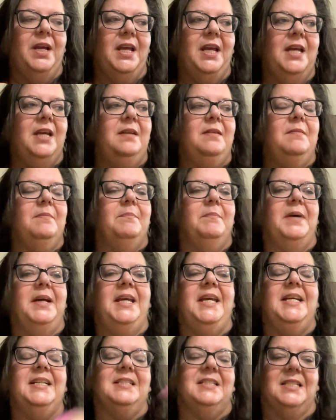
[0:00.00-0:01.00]
and my
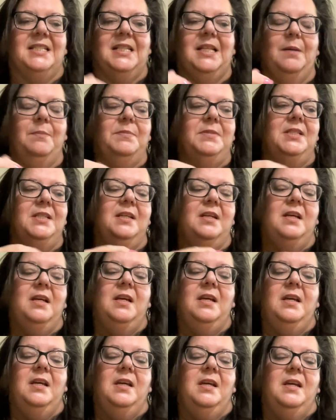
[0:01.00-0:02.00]
hand slipped
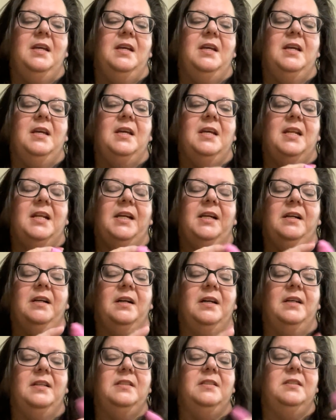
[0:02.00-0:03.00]
and I
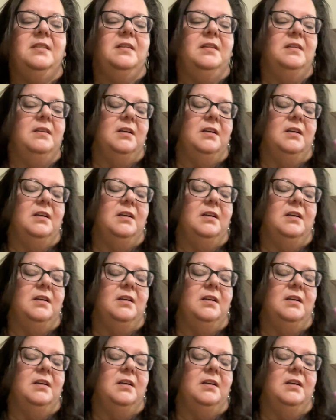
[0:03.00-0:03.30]
cut.